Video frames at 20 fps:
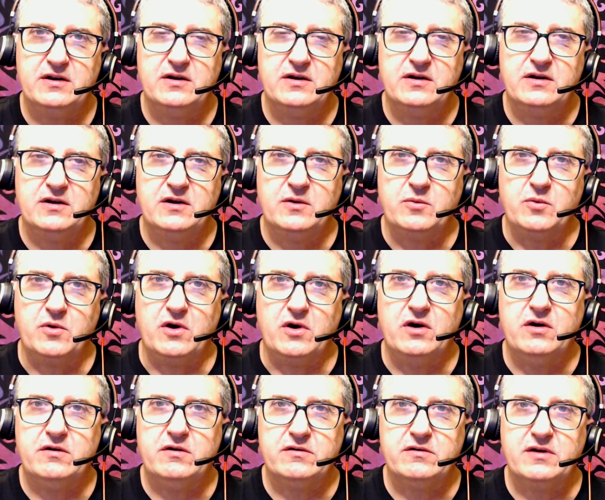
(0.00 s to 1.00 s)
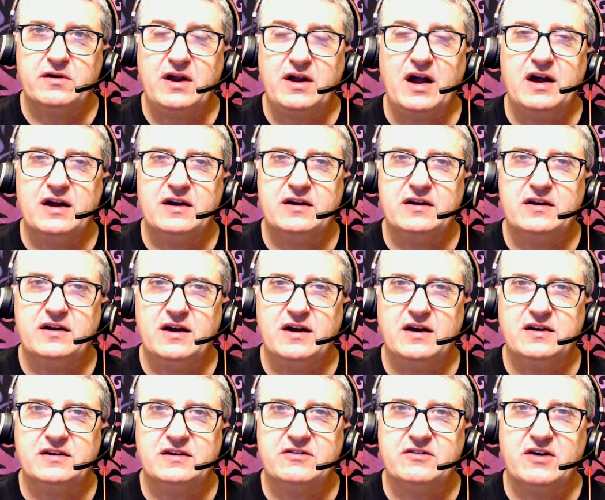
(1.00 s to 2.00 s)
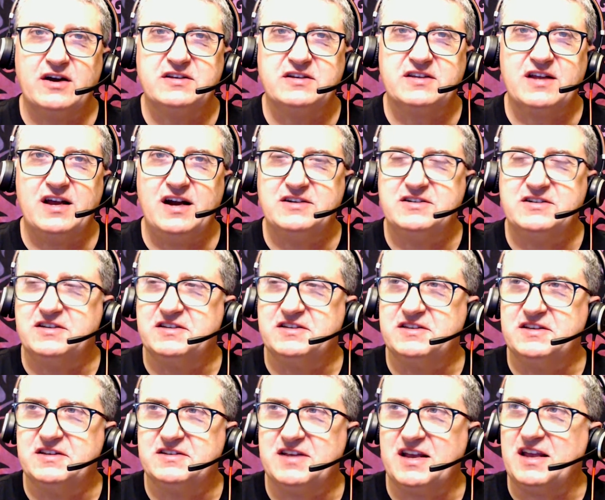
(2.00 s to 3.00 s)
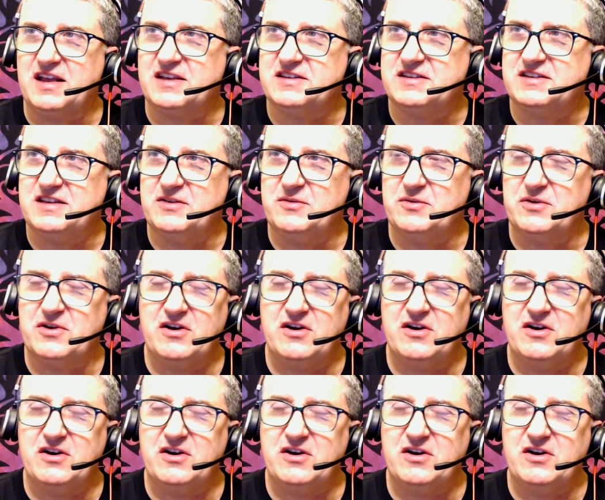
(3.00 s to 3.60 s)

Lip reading: We're all Christ consciousness, I guess he would call it.